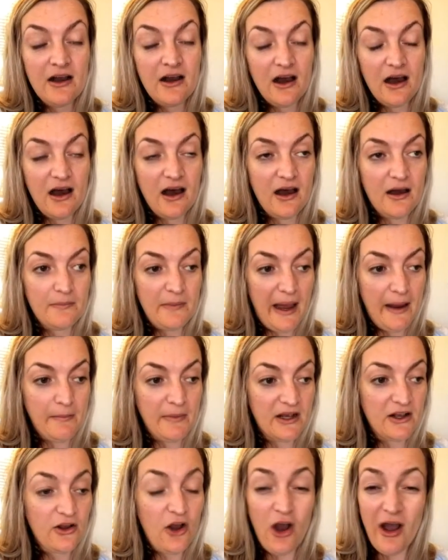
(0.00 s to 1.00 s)
I'm
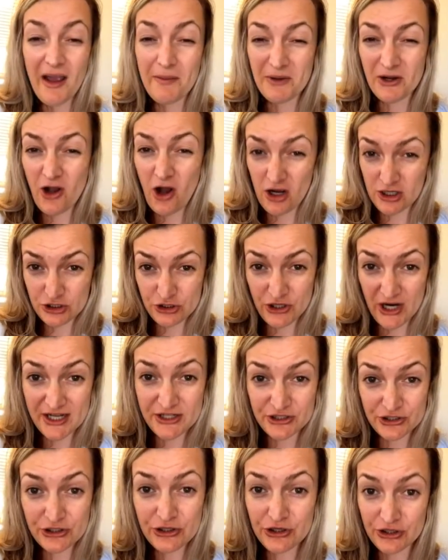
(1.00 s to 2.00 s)
a
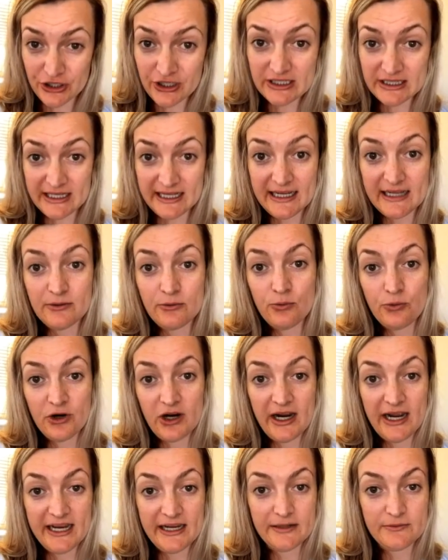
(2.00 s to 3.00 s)
contractor currently
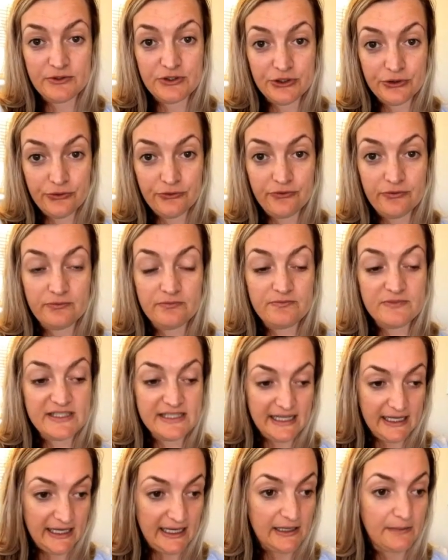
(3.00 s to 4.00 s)
where I do
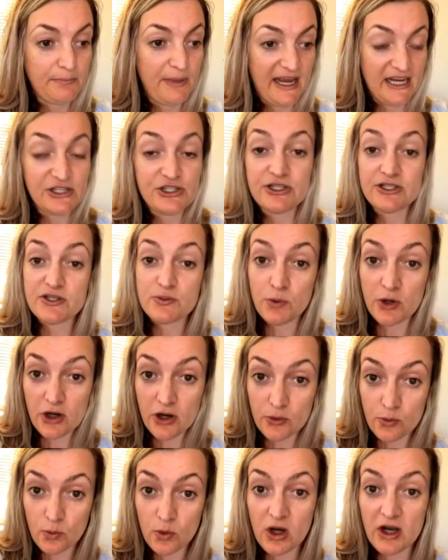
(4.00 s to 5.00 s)
see patients
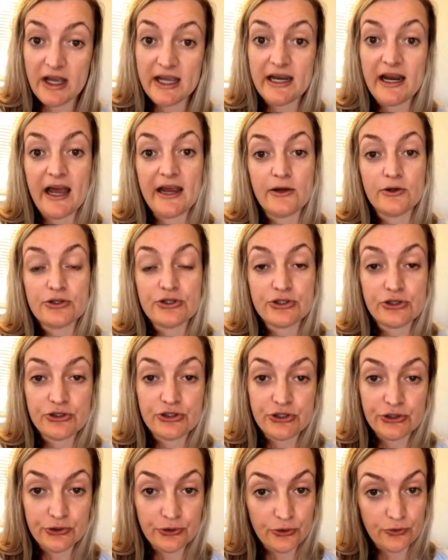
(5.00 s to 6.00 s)
one-on-one. I also
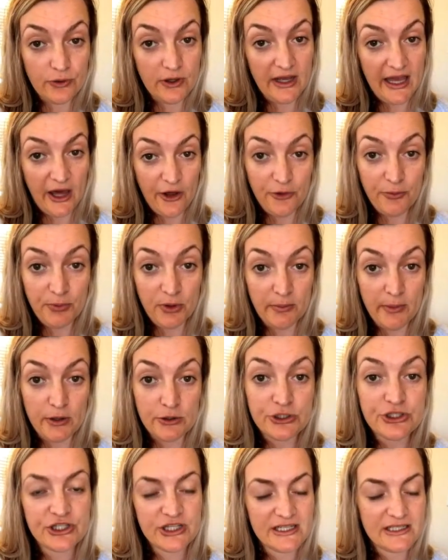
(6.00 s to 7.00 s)
do health
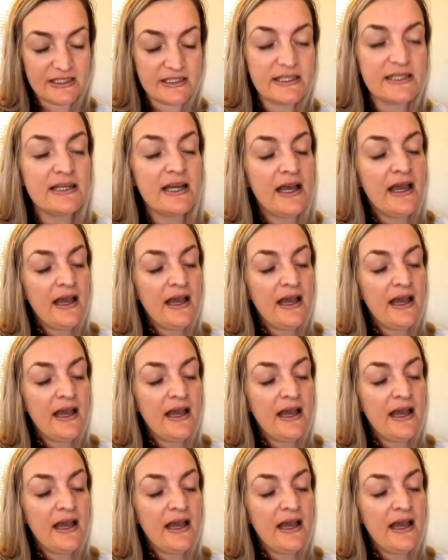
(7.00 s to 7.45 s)
promotions